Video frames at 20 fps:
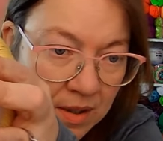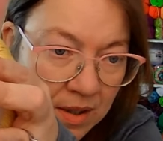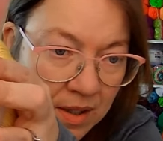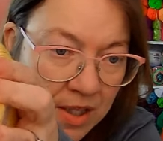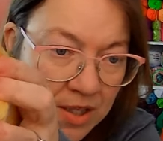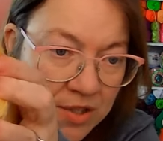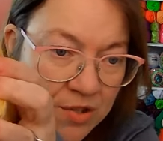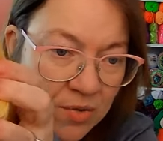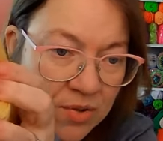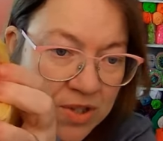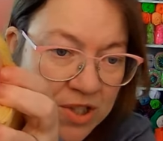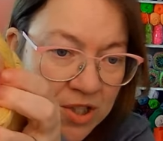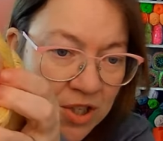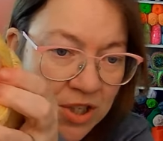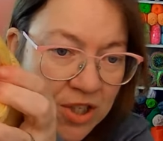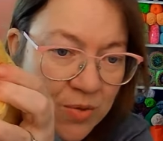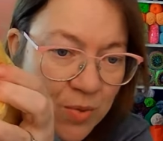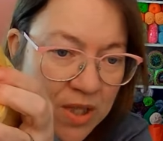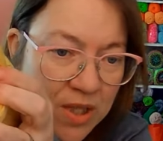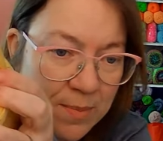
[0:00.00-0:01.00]
So it
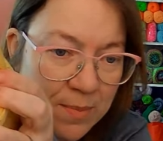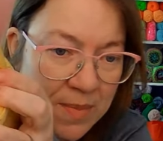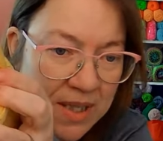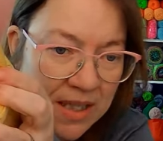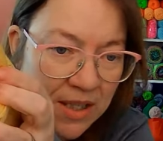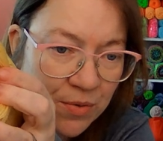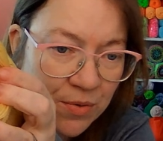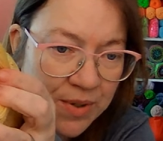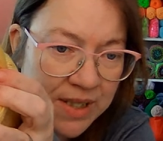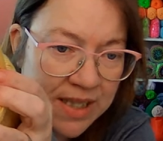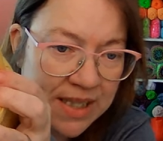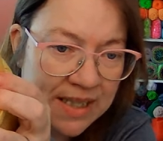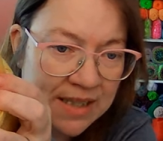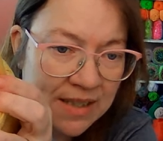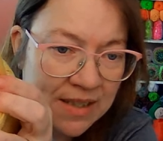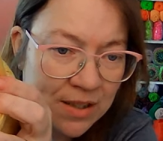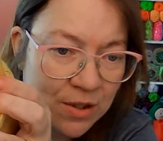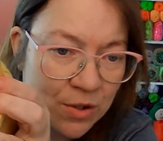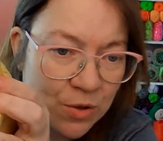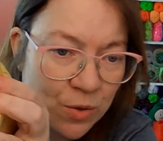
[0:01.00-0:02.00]
starts with a mint
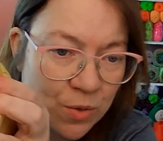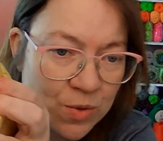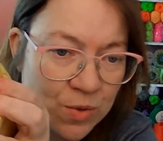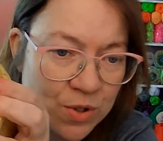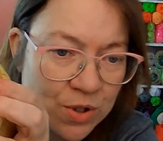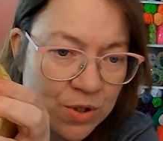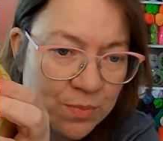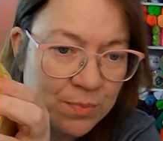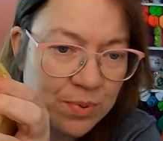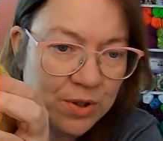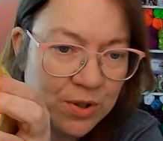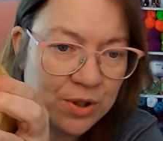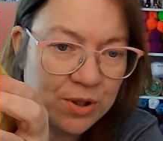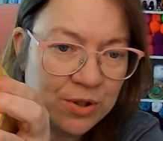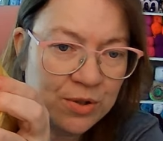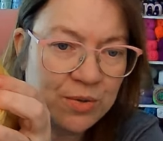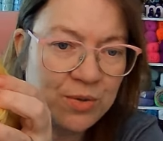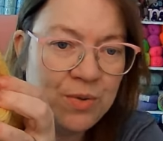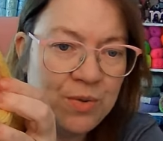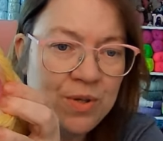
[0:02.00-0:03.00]
green, goes to
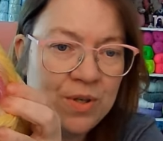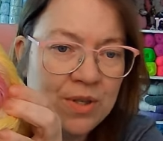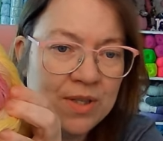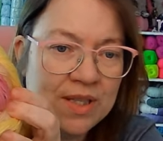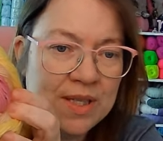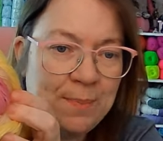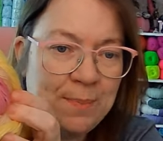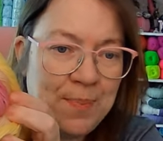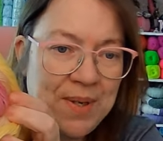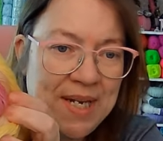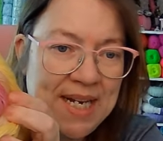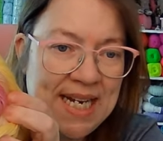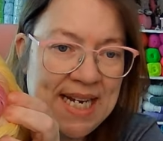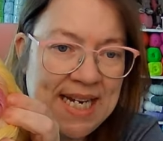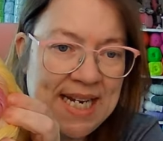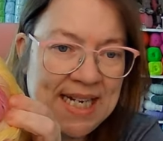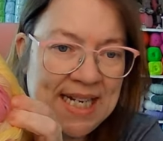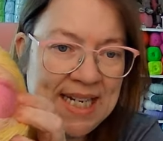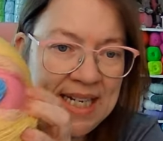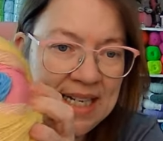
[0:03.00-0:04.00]
blue, the
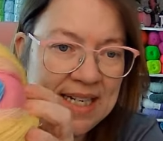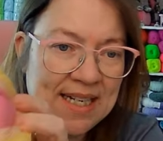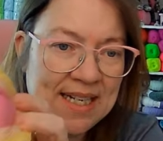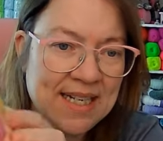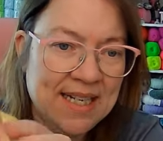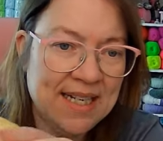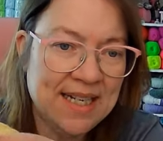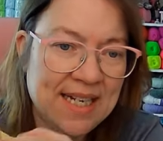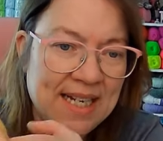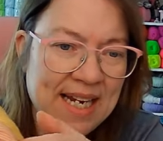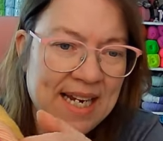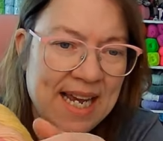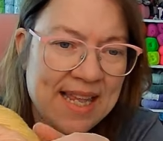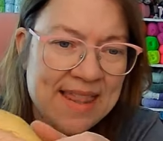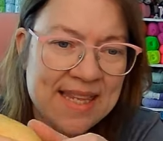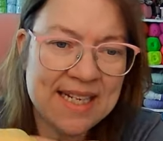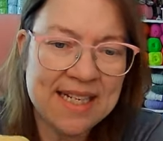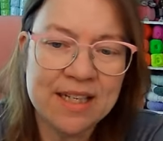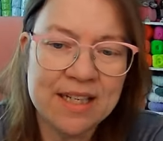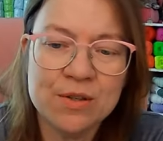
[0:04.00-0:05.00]
pink, and
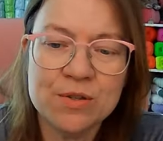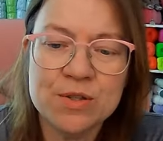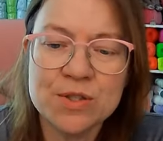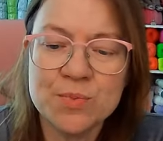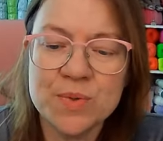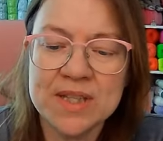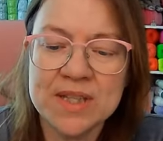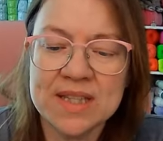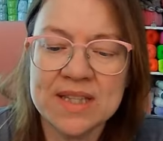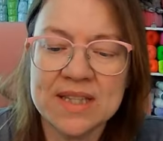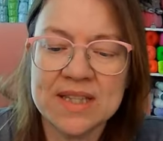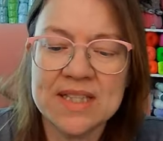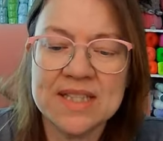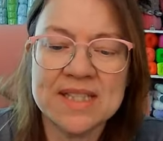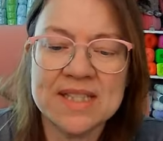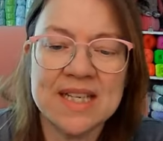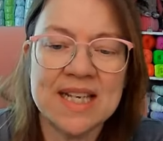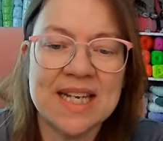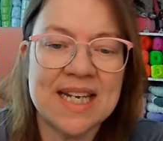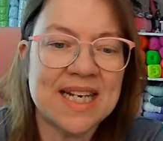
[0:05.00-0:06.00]
then it goes with
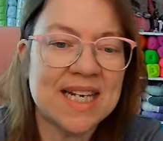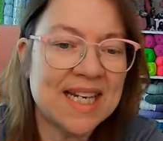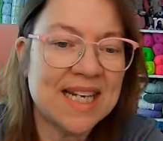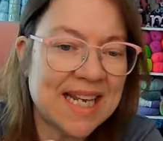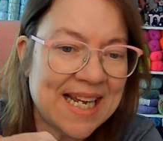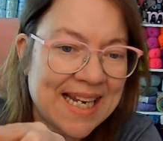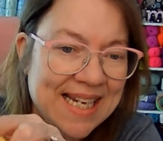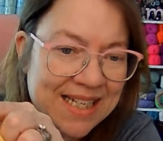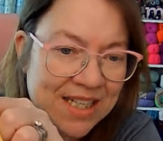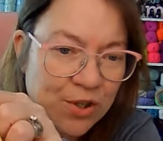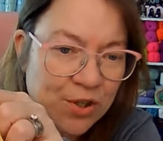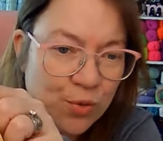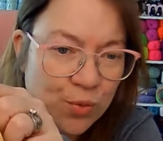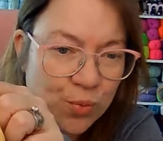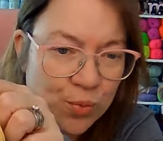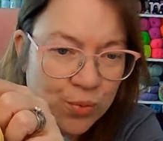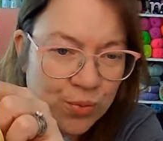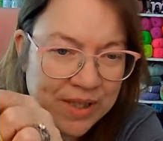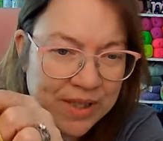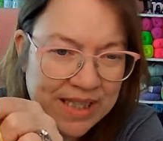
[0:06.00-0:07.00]
this light
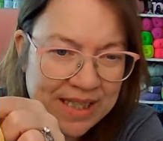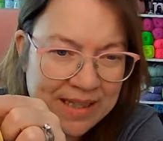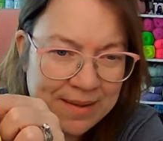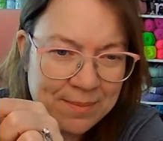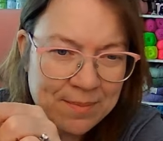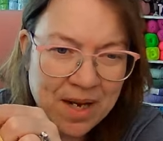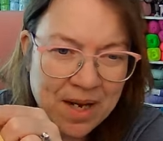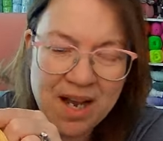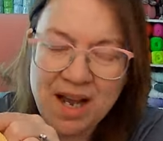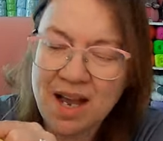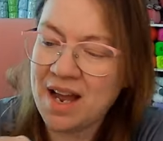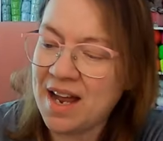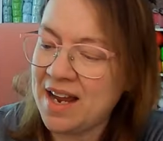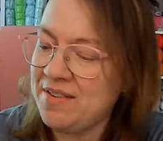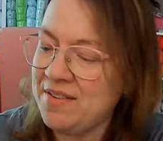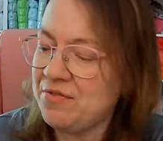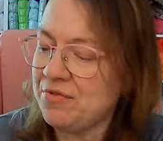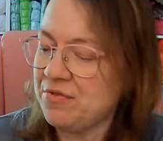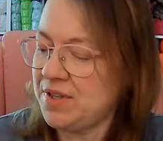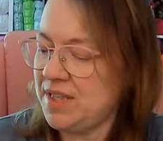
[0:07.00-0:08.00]
cream
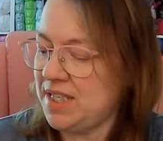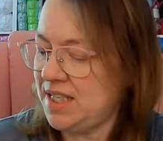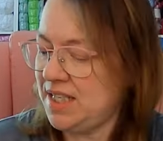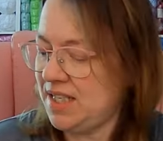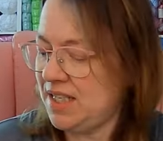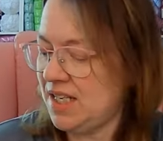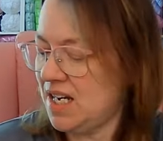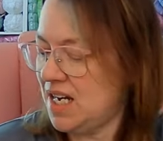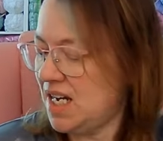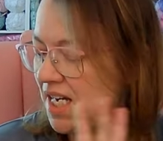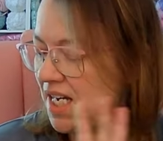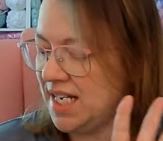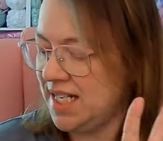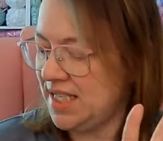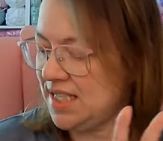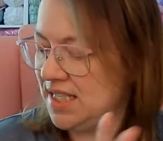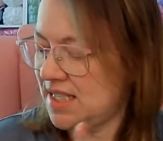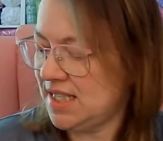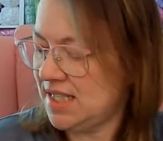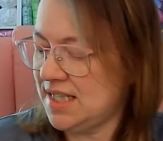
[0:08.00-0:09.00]
ivory
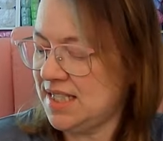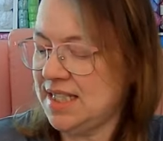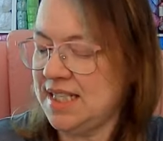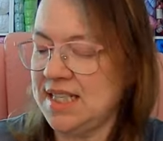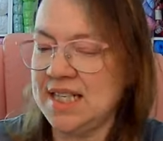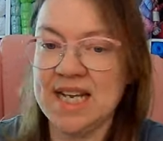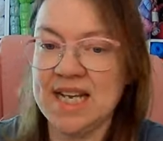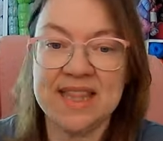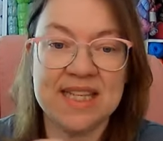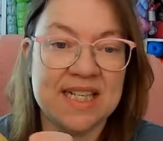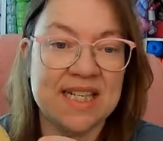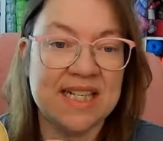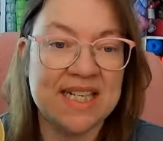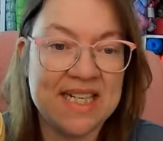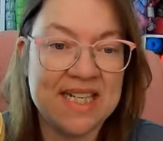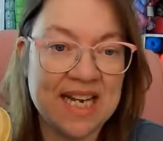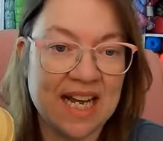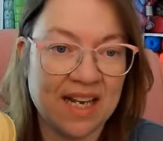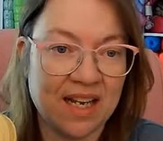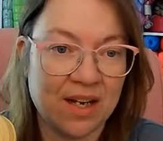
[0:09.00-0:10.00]
kind of thing, and then a
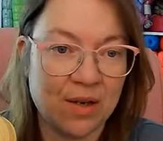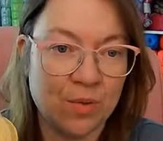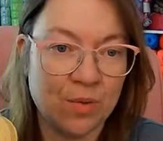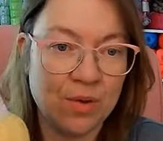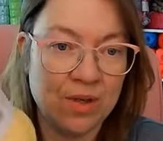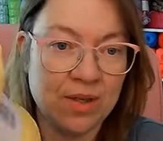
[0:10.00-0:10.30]
yellow.